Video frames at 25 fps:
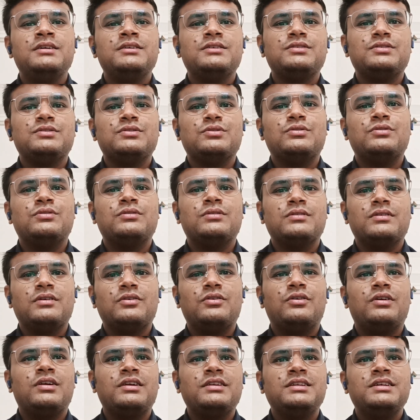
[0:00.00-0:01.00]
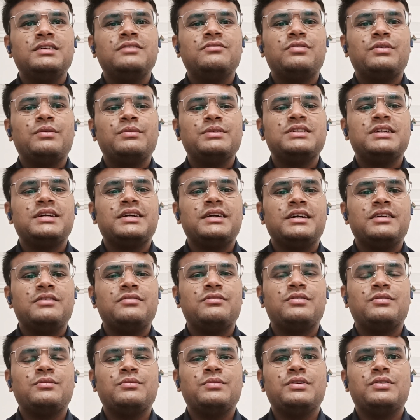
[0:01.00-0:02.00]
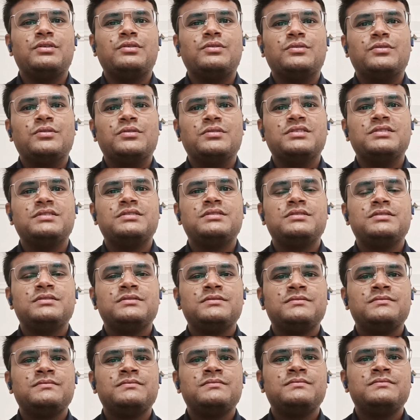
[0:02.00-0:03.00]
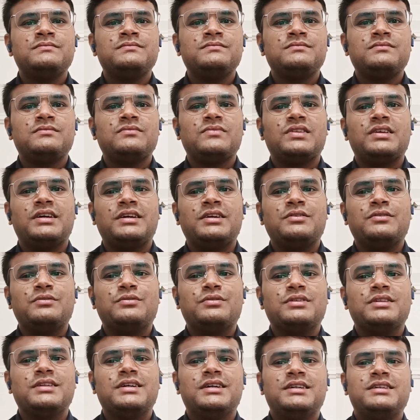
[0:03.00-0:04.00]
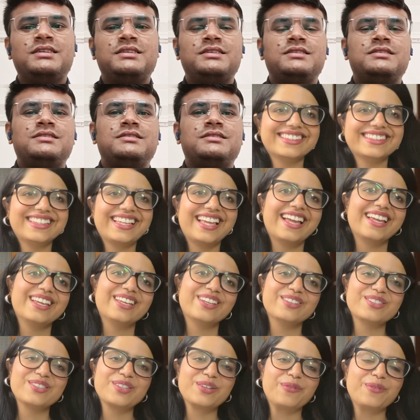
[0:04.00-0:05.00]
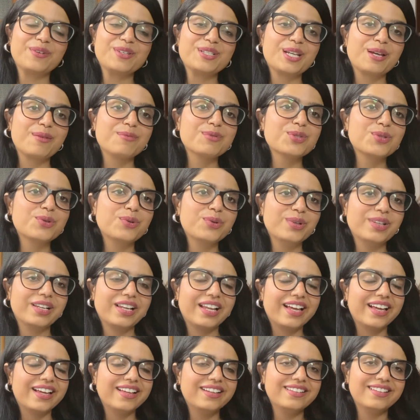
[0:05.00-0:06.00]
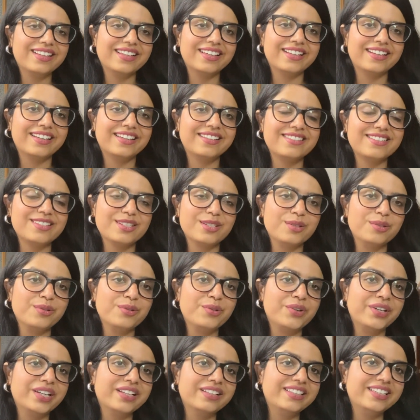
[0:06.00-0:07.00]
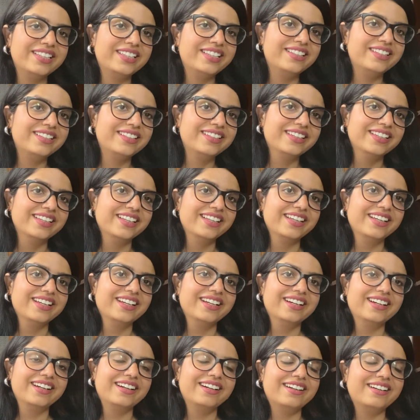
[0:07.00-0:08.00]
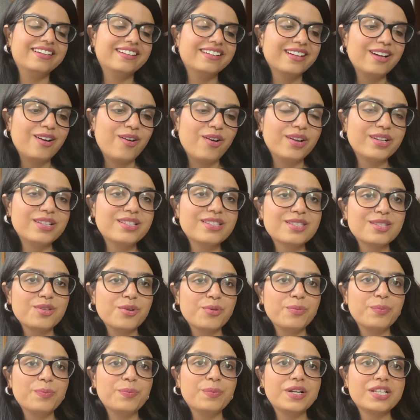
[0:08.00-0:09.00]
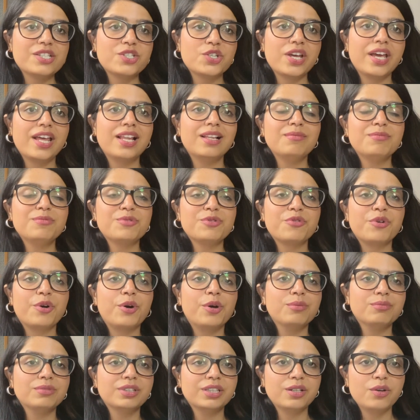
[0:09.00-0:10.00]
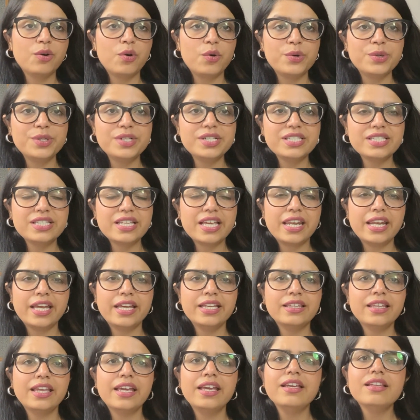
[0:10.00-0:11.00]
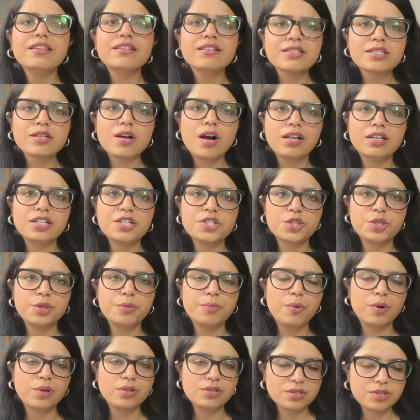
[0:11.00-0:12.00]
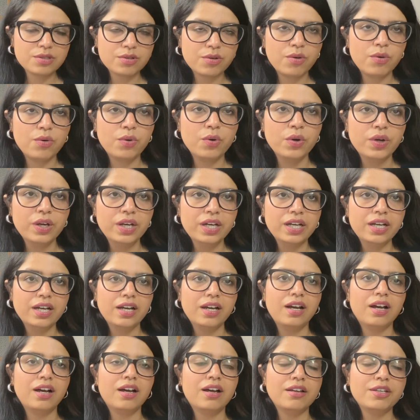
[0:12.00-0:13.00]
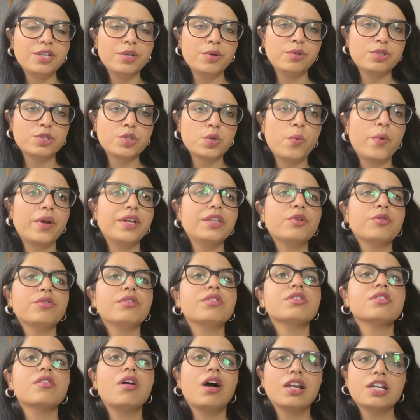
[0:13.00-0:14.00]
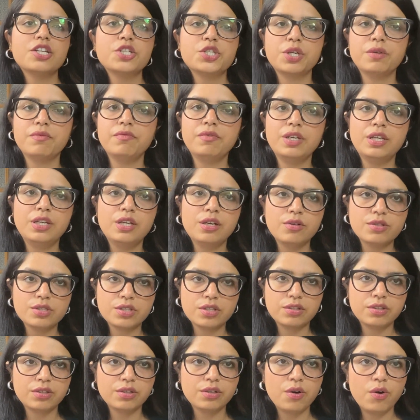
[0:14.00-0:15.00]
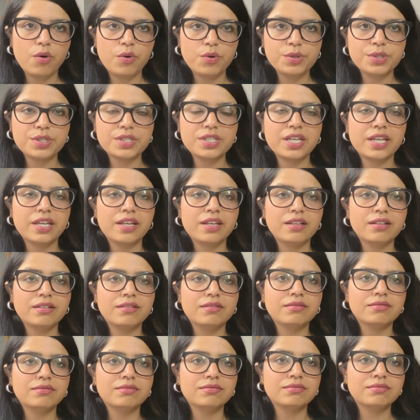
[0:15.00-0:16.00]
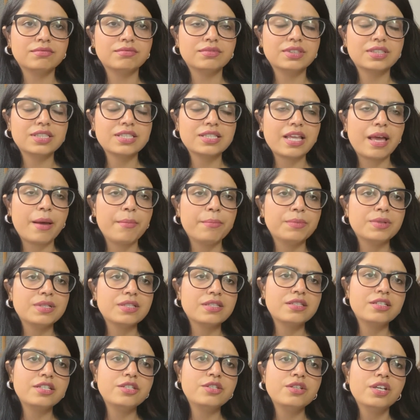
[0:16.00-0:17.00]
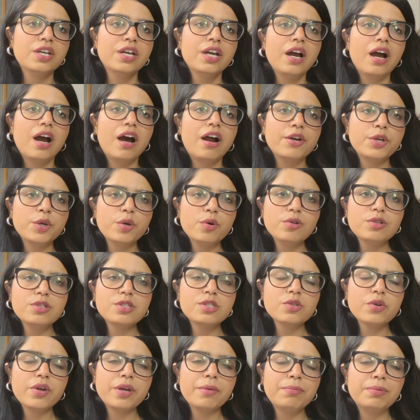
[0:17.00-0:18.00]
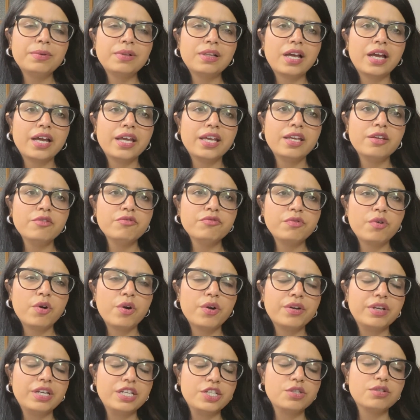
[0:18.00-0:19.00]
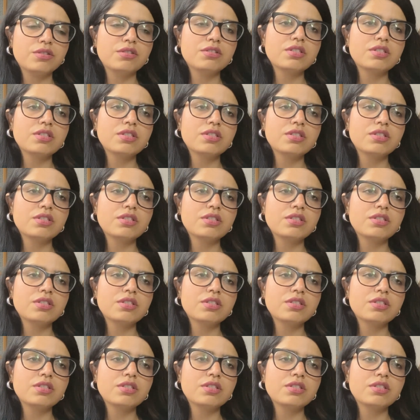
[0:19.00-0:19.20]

So all the information I get from your course. Thank you for that. Thank you so much. I'm so glad that you really got so much help from the course. And I think the scholarship also, you also went through the scholarship videos on the course and samples. Are you also applying for regional